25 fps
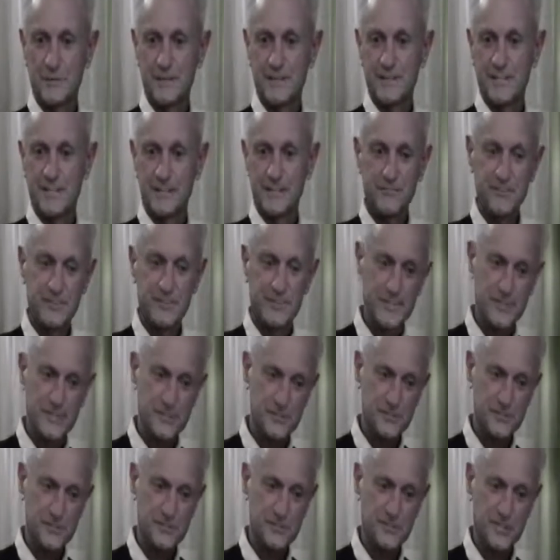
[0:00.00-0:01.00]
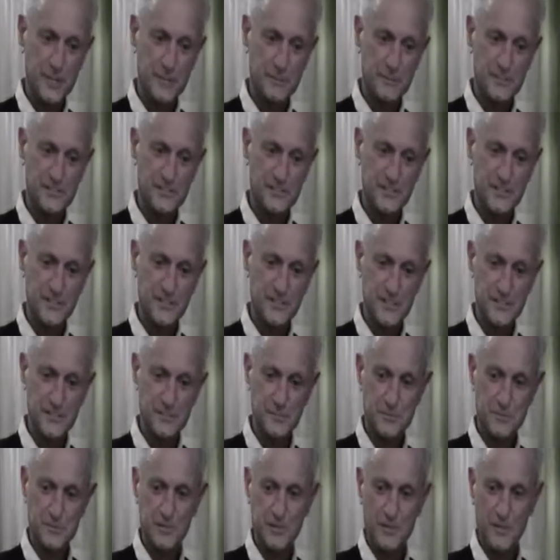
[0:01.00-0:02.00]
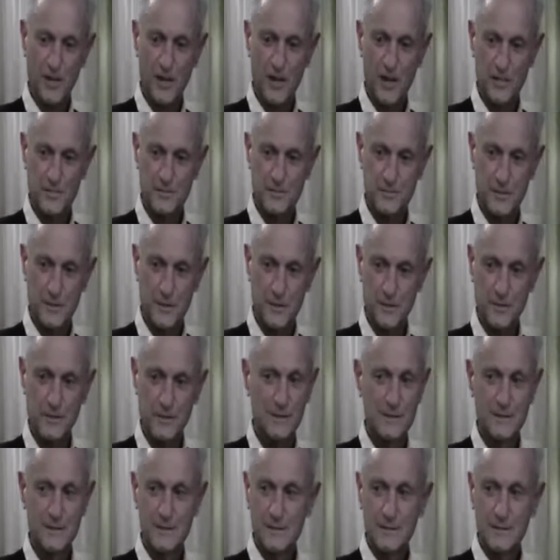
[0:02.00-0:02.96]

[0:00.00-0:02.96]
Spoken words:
If the insurance company is the customer to the hospital,